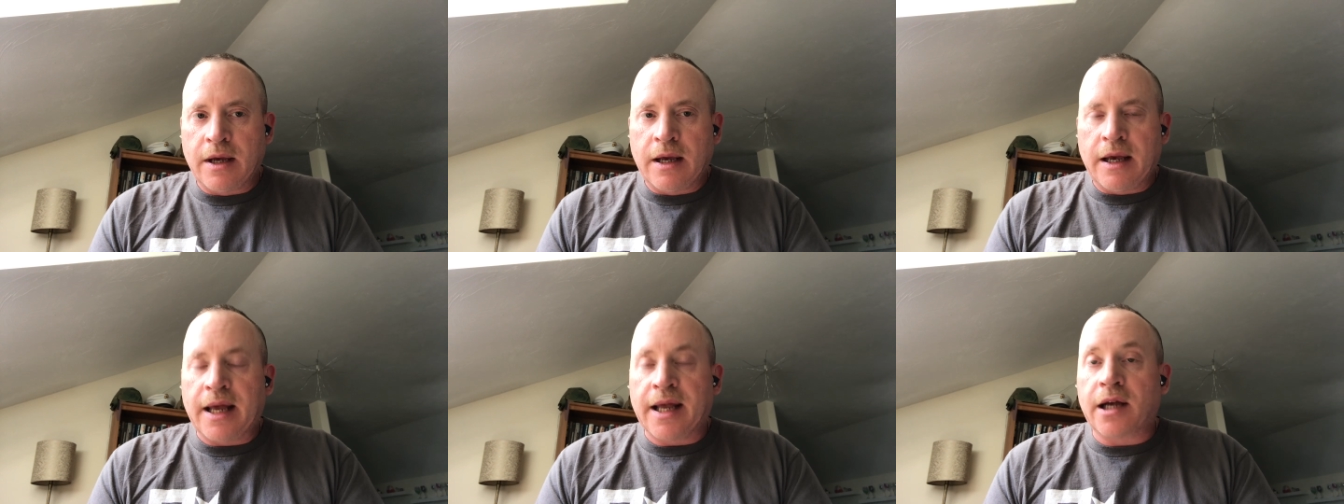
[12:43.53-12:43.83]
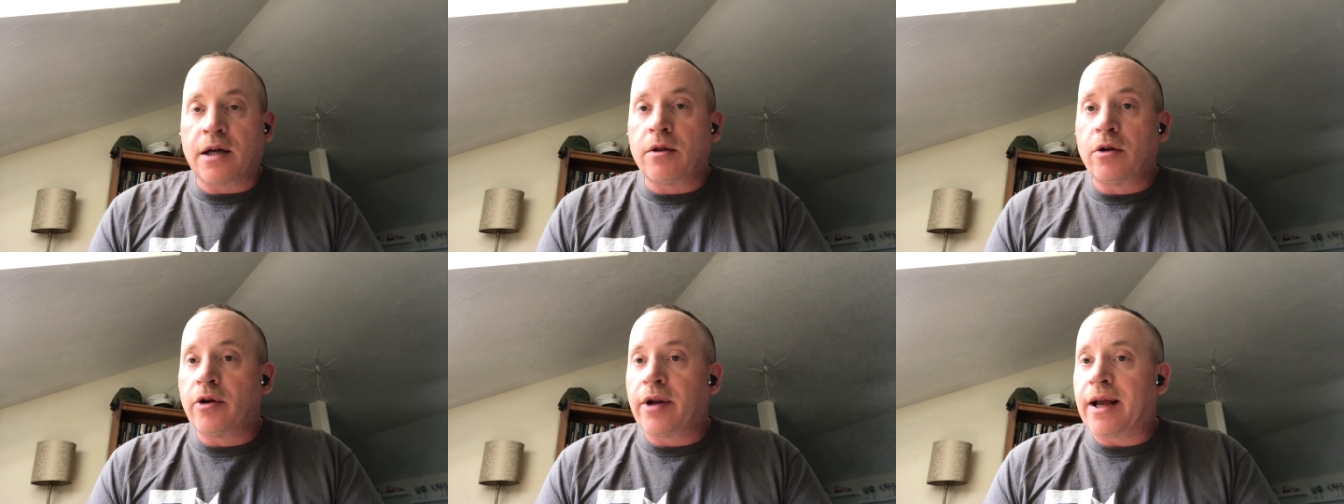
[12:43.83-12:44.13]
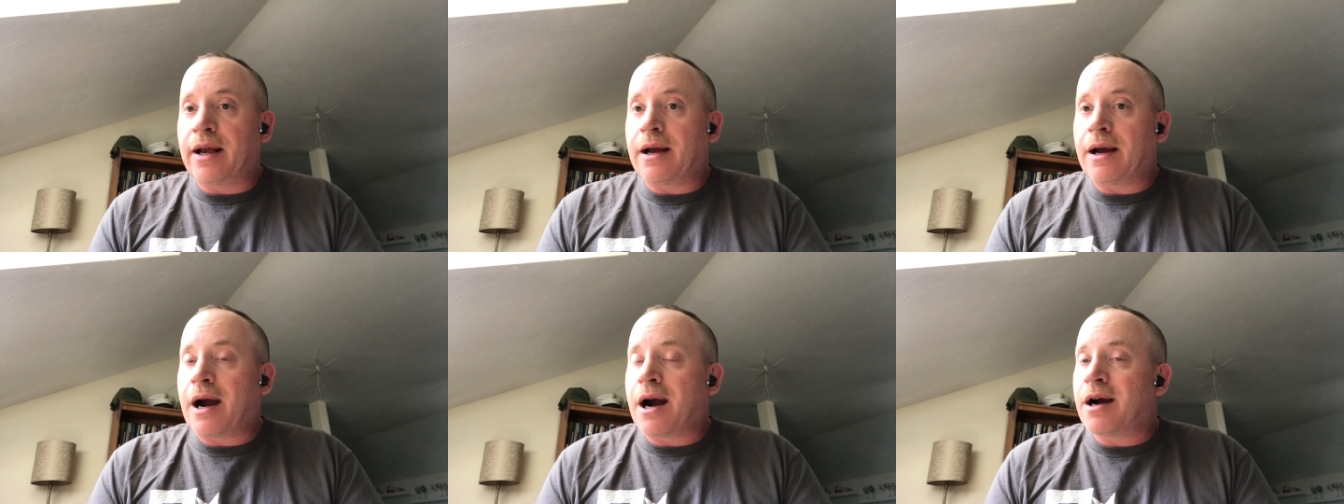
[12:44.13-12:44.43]

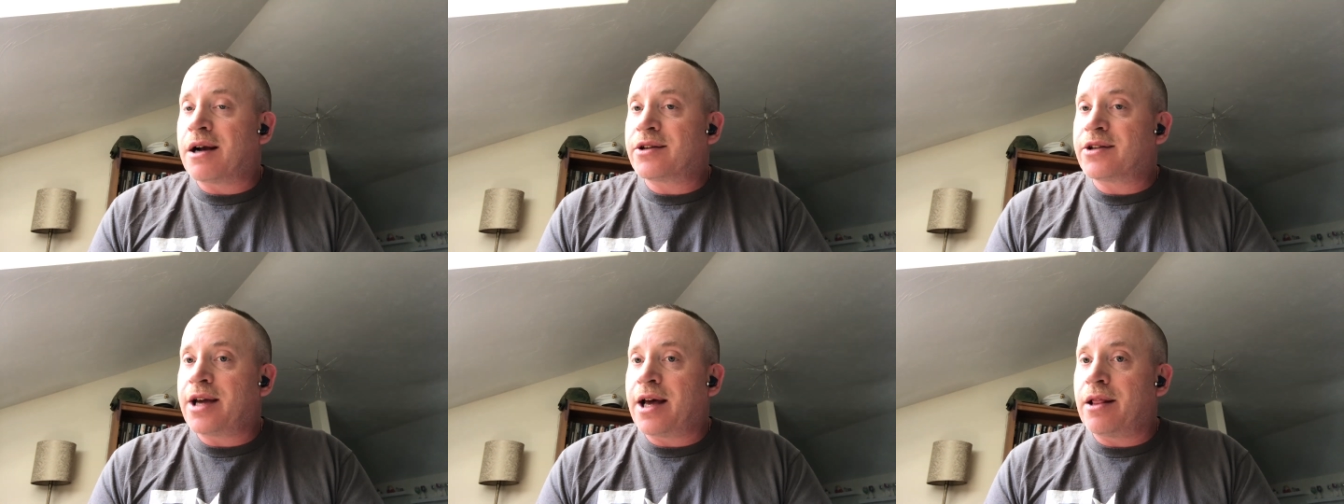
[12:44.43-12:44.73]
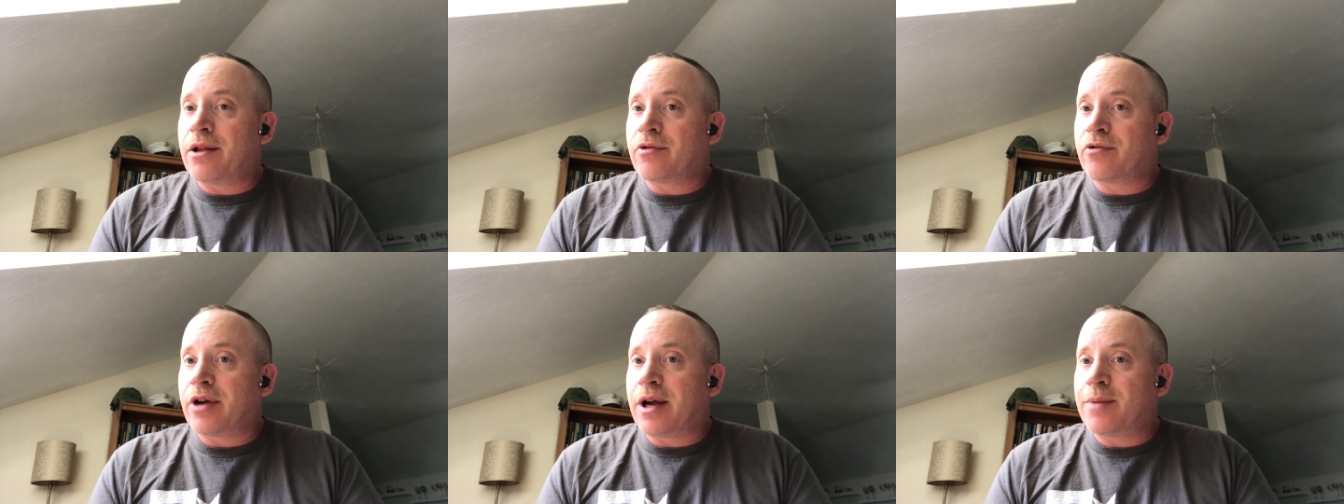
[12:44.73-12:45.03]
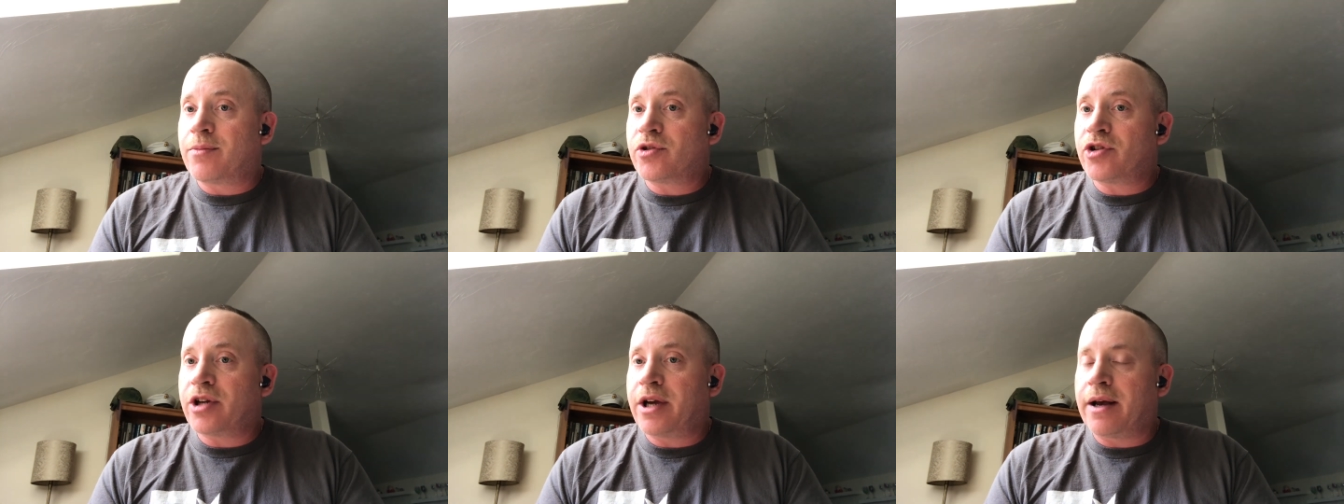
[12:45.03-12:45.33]
including our
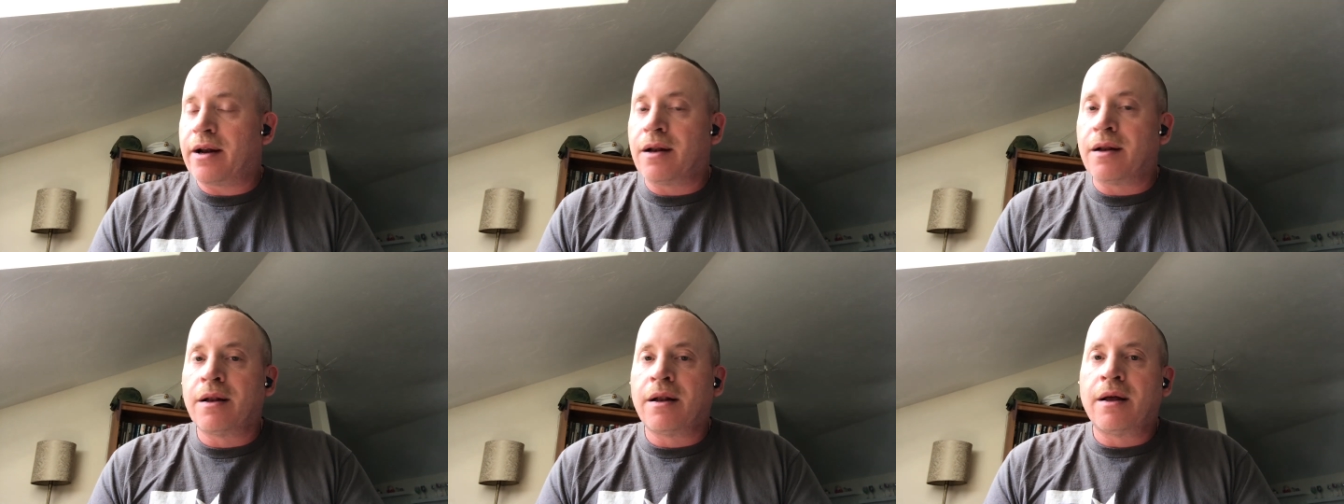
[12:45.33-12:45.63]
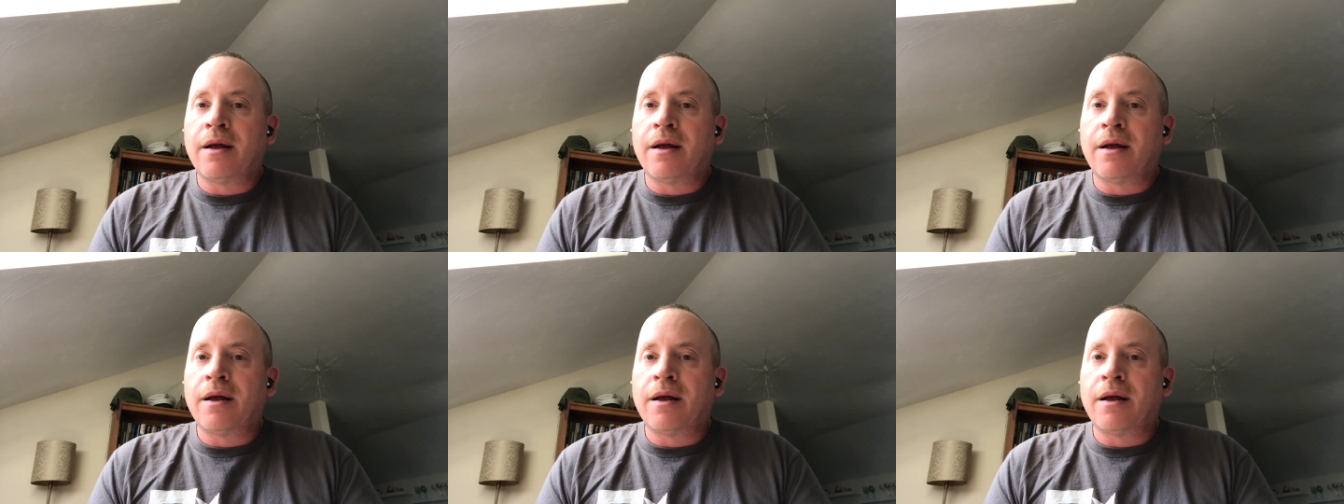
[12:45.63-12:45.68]
Telegram channel,